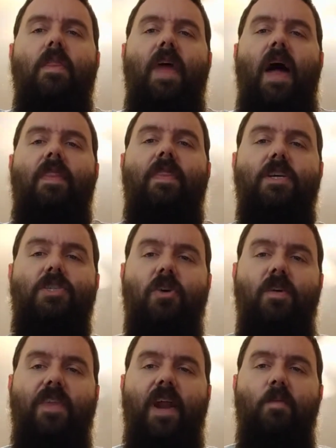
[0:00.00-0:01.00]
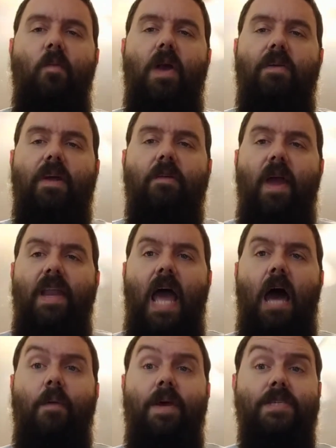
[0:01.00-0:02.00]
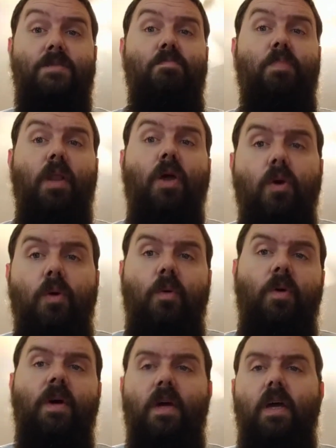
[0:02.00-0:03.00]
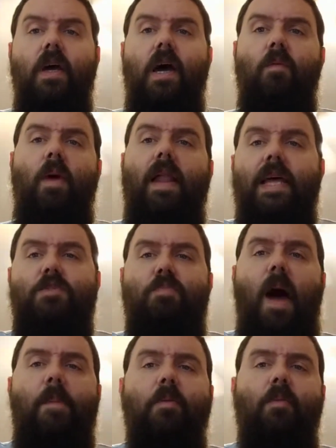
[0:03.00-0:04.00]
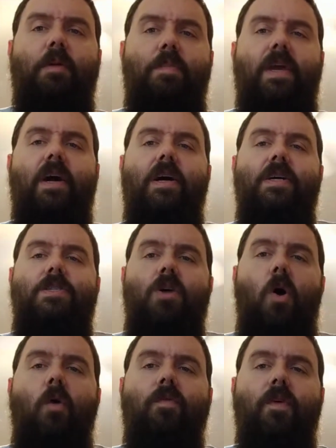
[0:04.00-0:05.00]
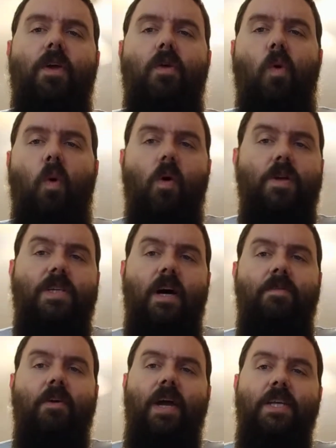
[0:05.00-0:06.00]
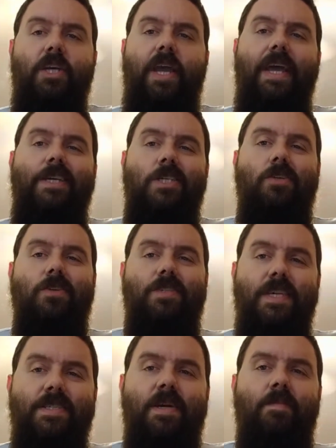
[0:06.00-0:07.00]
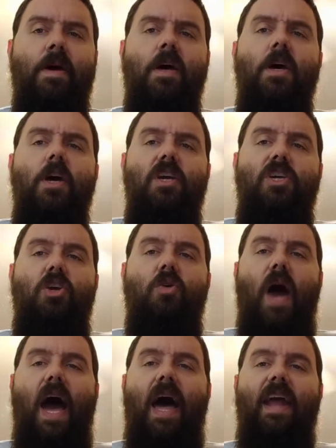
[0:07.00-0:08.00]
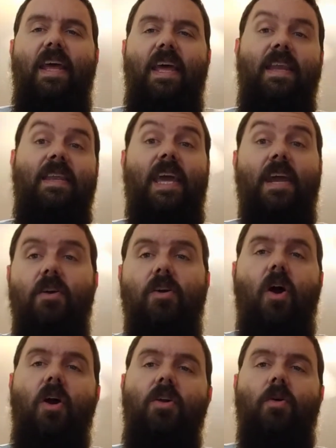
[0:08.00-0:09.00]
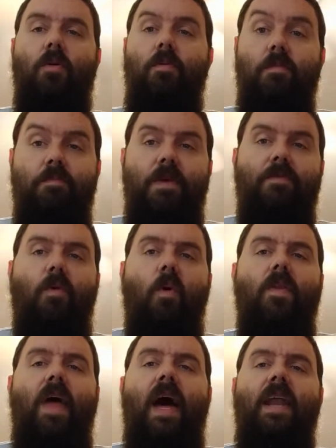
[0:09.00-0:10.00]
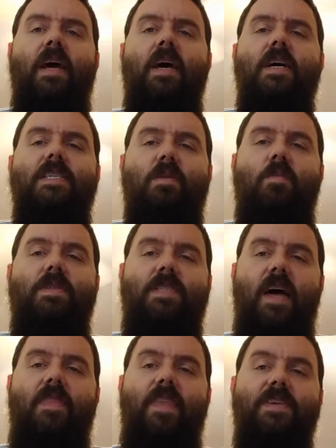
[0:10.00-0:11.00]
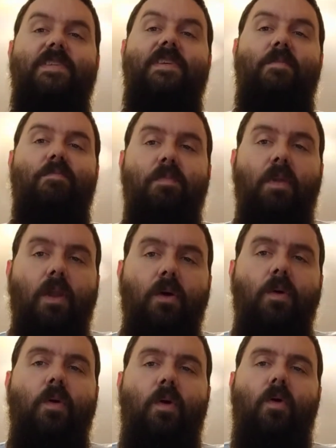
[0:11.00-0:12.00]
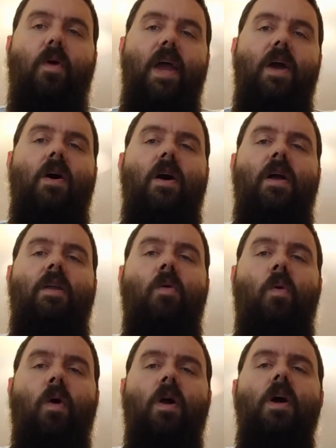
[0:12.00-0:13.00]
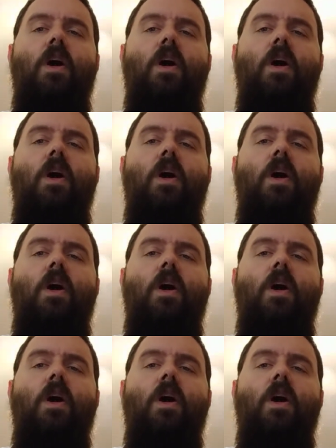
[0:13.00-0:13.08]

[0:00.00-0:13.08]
that the shirt that I'm wearing right now is blue? Well, it's probably because over the course of your educational system, you had in kindergarten or before that, someone said this is a blue crayon, or